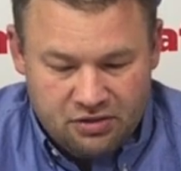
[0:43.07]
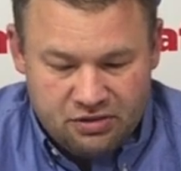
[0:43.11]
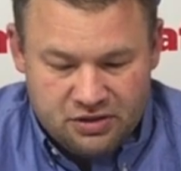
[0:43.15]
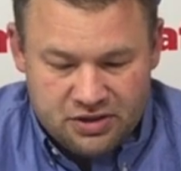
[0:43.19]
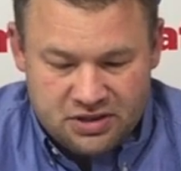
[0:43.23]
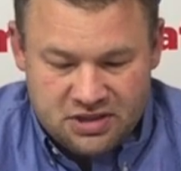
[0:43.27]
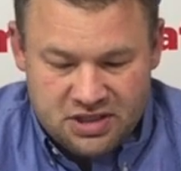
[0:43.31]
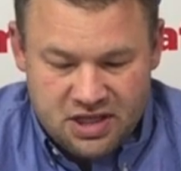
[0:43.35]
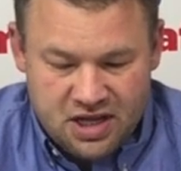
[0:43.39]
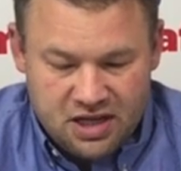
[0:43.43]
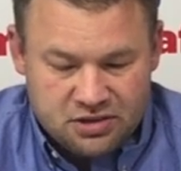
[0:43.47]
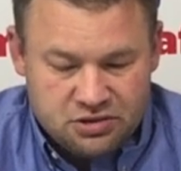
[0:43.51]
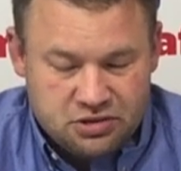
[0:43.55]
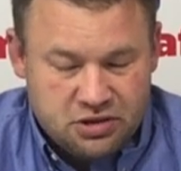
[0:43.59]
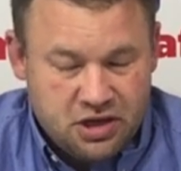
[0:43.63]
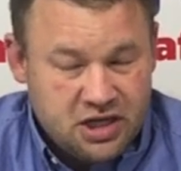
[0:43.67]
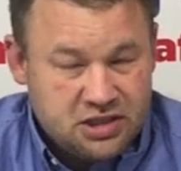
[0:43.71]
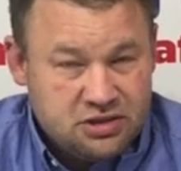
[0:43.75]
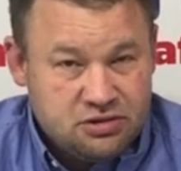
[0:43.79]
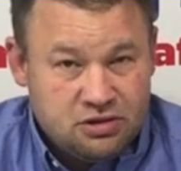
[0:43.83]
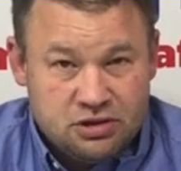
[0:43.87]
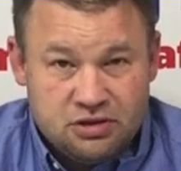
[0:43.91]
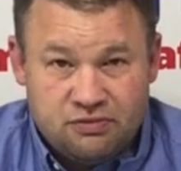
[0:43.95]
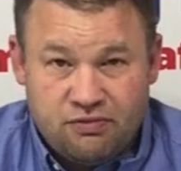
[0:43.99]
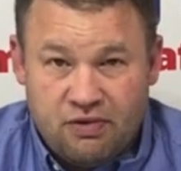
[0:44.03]
This thing
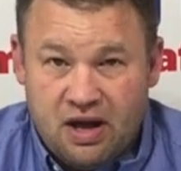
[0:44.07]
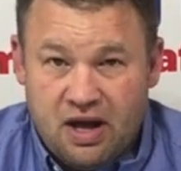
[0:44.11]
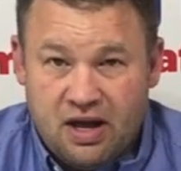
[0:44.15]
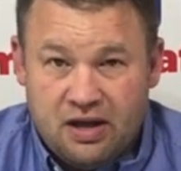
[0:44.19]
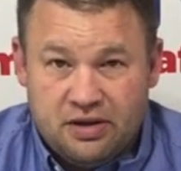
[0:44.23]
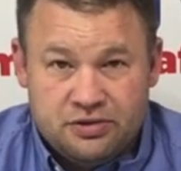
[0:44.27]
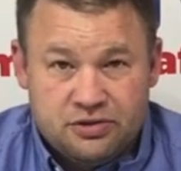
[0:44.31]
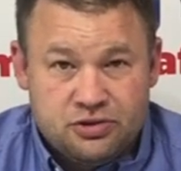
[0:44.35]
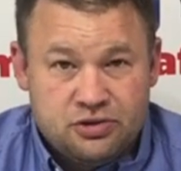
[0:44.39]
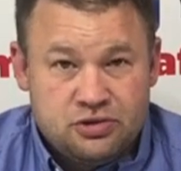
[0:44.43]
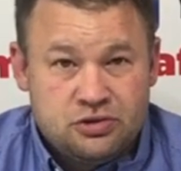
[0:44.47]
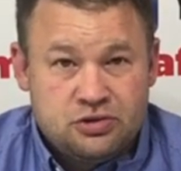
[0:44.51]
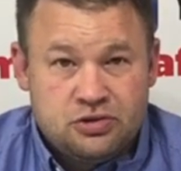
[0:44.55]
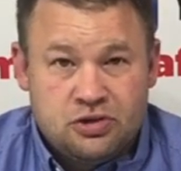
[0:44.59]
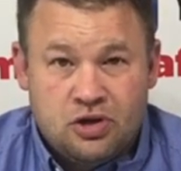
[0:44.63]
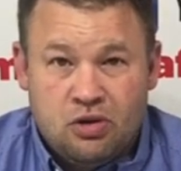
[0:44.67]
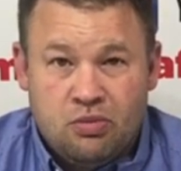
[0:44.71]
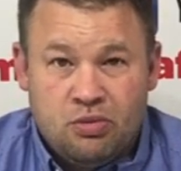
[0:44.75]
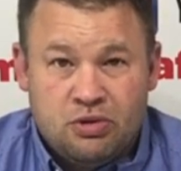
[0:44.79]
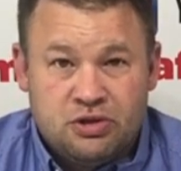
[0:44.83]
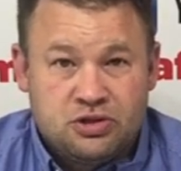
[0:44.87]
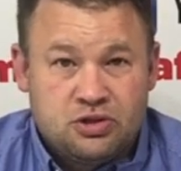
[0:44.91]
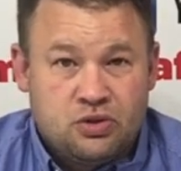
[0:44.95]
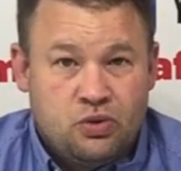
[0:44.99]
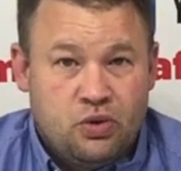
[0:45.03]
transfers files
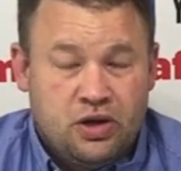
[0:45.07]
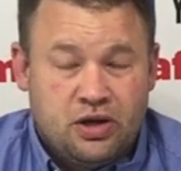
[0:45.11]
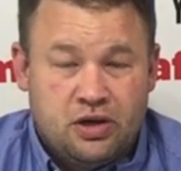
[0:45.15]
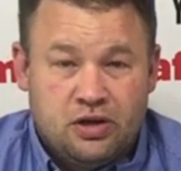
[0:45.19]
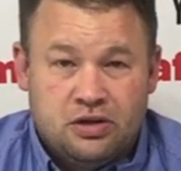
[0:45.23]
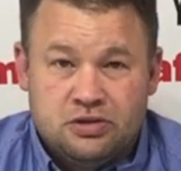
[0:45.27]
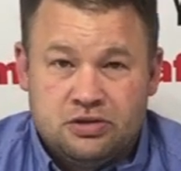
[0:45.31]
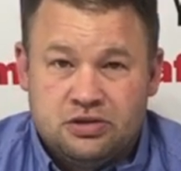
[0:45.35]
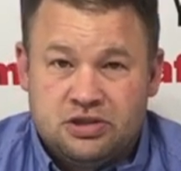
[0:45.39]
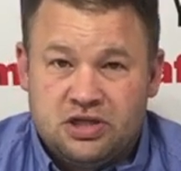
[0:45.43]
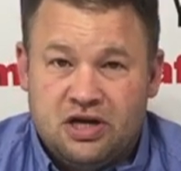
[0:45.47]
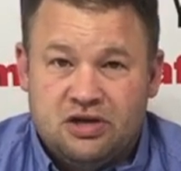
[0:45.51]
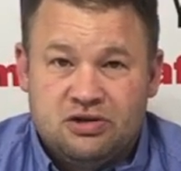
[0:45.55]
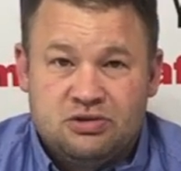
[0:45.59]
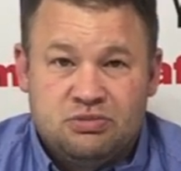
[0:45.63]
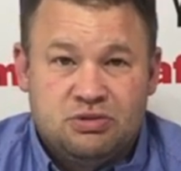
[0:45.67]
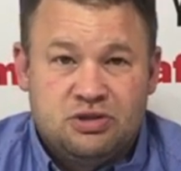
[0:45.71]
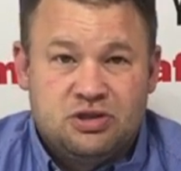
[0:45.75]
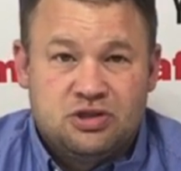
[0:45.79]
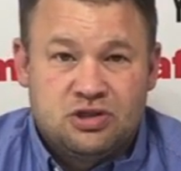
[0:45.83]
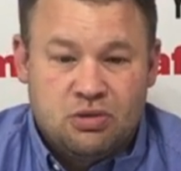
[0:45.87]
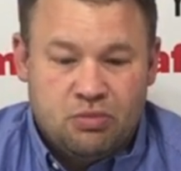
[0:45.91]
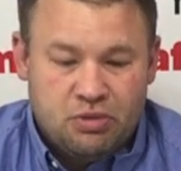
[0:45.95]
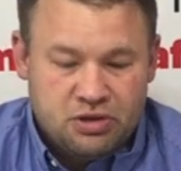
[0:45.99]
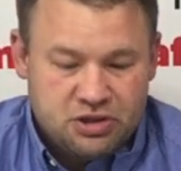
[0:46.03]
so much quicker, saves
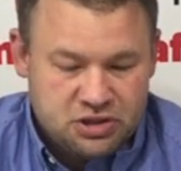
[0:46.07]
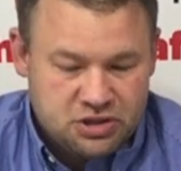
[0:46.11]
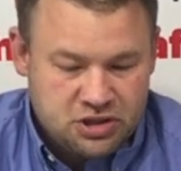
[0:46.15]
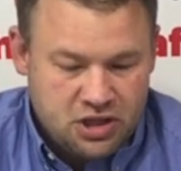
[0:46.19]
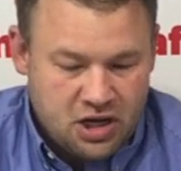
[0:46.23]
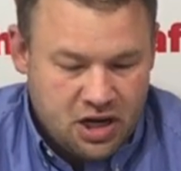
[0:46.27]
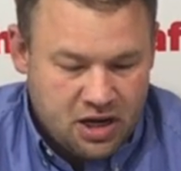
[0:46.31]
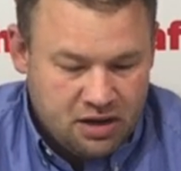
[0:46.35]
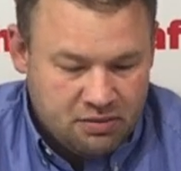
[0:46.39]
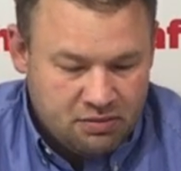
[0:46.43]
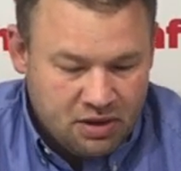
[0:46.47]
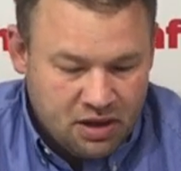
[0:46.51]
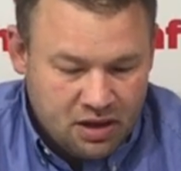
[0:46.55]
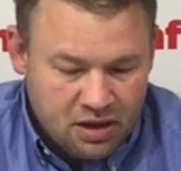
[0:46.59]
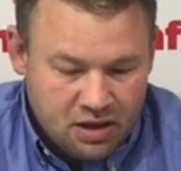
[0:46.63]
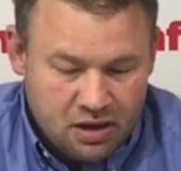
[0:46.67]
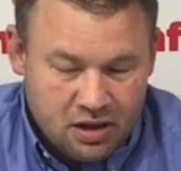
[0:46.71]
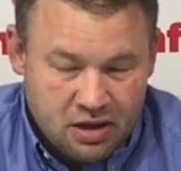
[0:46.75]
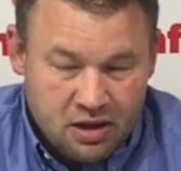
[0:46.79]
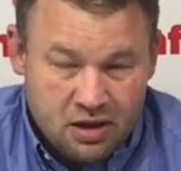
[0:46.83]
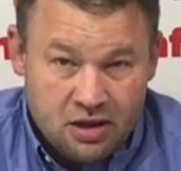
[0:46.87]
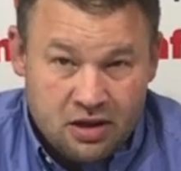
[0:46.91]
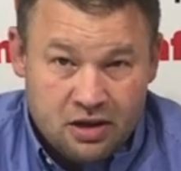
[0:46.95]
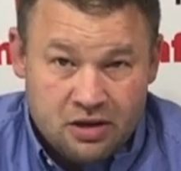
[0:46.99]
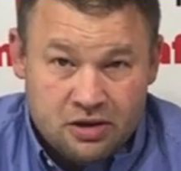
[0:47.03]
me so much time.
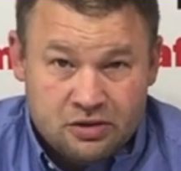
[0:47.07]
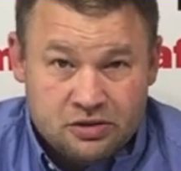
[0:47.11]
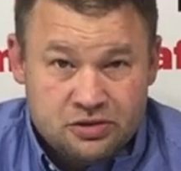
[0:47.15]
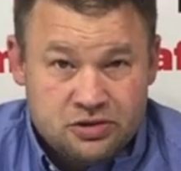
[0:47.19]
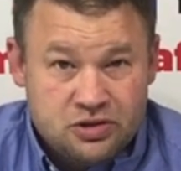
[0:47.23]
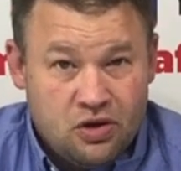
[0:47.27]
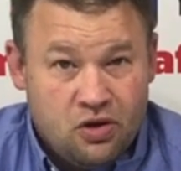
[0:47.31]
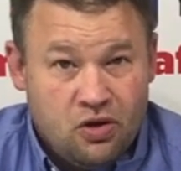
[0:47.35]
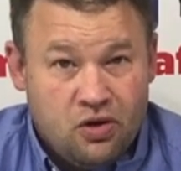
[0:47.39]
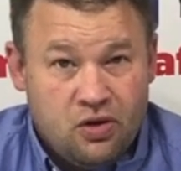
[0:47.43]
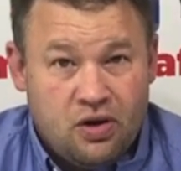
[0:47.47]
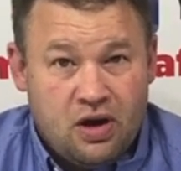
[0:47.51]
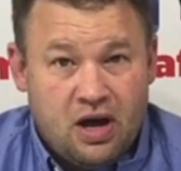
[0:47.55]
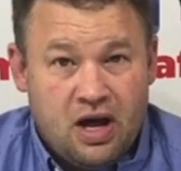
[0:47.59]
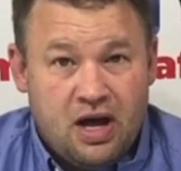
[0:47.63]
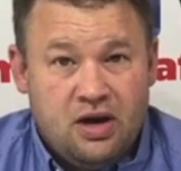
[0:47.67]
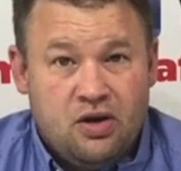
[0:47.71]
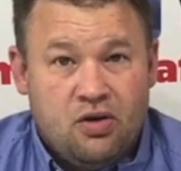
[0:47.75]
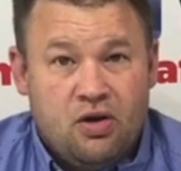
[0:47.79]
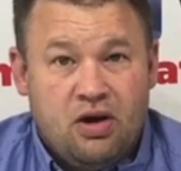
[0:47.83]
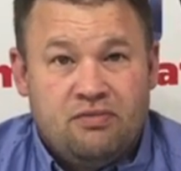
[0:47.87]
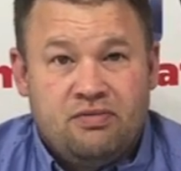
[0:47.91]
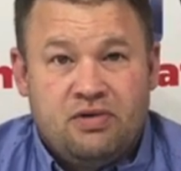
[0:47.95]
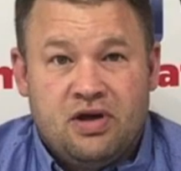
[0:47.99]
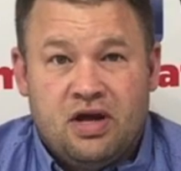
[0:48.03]
So I
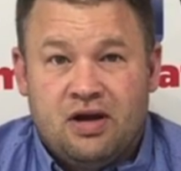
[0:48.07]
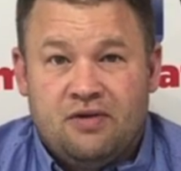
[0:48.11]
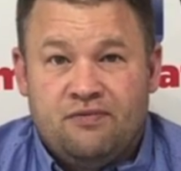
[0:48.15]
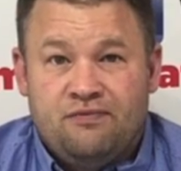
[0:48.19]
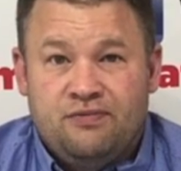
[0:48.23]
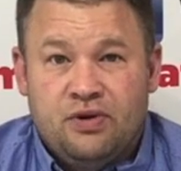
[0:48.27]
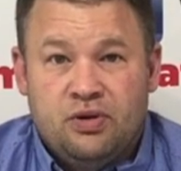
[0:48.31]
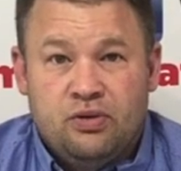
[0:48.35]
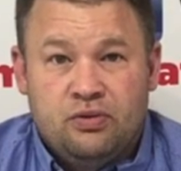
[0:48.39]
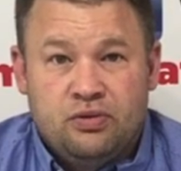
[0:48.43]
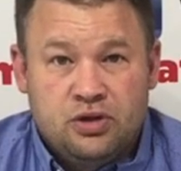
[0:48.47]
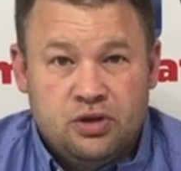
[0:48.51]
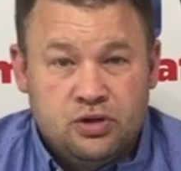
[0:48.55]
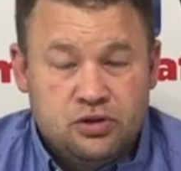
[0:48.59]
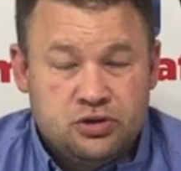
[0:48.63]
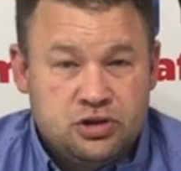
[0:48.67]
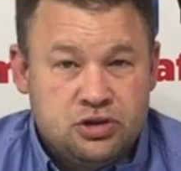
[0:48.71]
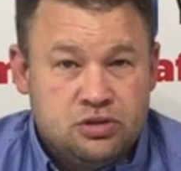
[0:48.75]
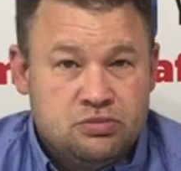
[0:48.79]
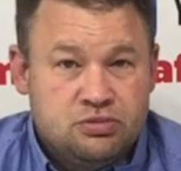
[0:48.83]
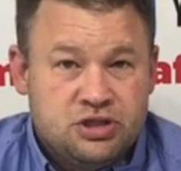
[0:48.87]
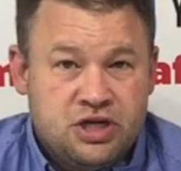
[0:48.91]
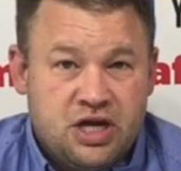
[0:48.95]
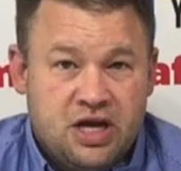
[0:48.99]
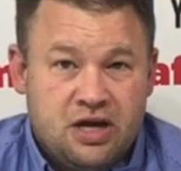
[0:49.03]
know I've got a few
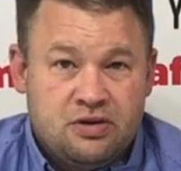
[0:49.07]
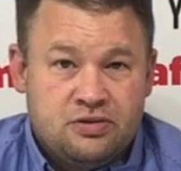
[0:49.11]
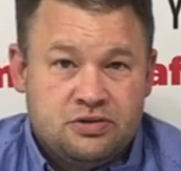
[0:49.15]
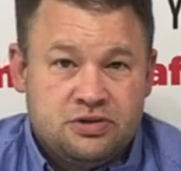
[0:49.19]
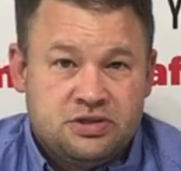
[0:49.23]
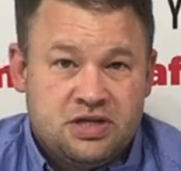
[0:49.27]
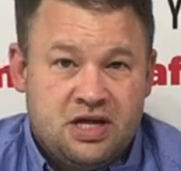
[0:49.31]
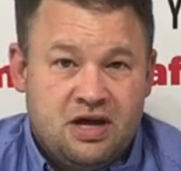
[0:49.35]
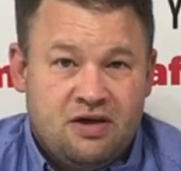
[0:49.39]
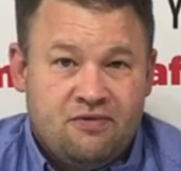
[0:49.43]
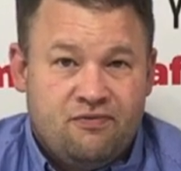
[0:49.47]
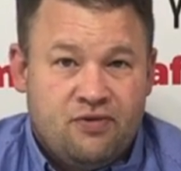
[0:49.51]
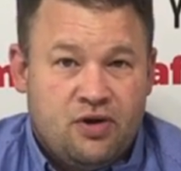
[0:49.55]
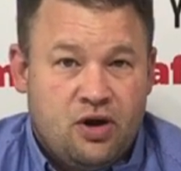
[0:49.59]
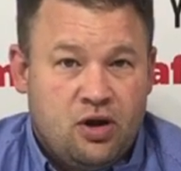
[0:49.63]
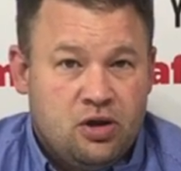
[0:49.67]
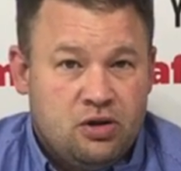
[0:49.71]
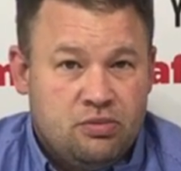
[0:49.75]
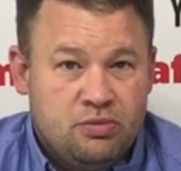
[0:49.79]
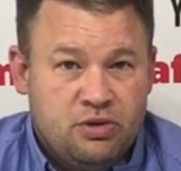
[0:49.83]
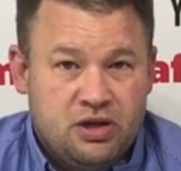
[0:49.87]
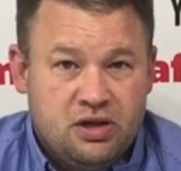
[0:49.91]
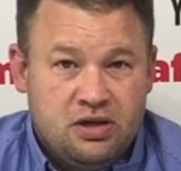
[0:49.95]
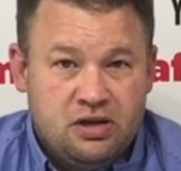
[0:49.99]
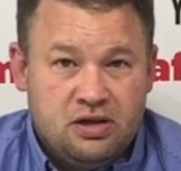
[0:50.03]
YouTube channels that
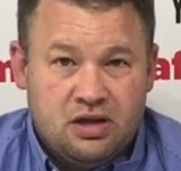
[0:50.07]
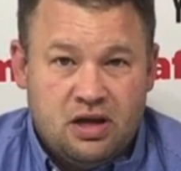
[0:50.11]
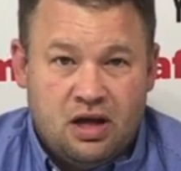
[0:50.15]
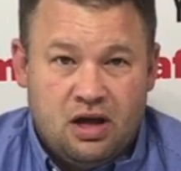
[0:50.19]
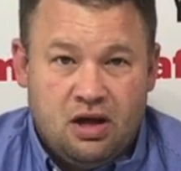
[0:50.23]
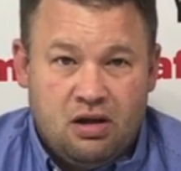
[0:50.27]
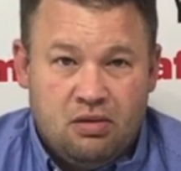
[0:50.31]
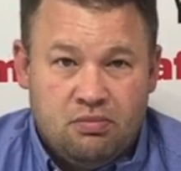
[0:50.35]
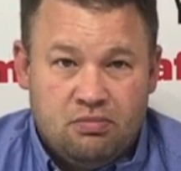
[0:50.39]
follow me.